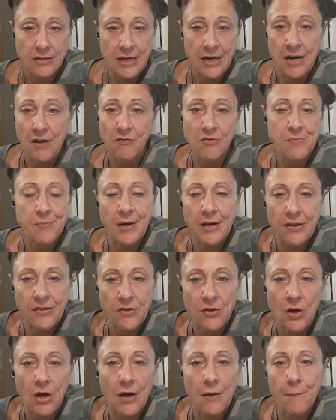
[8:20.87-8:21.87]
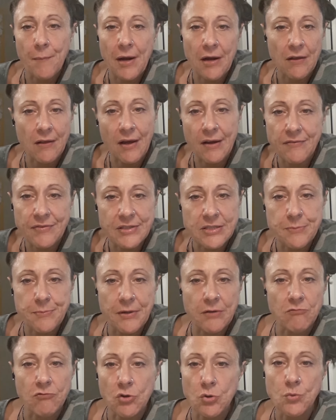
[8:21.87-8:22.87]
And everybody thought my life has
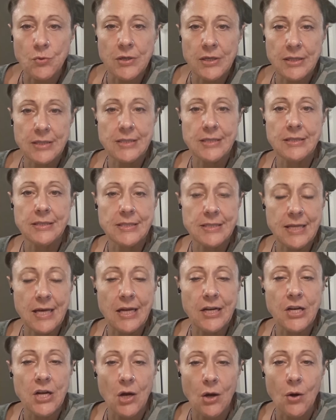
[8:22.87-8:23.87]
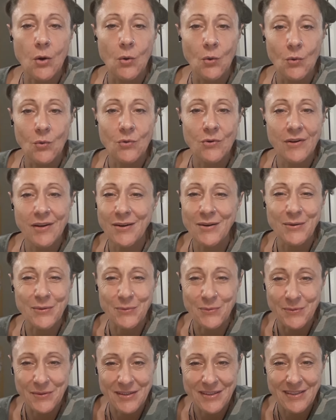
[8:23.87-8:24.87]
been ruined since then.
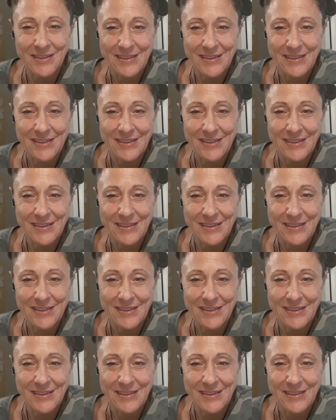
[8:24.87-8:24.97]
No.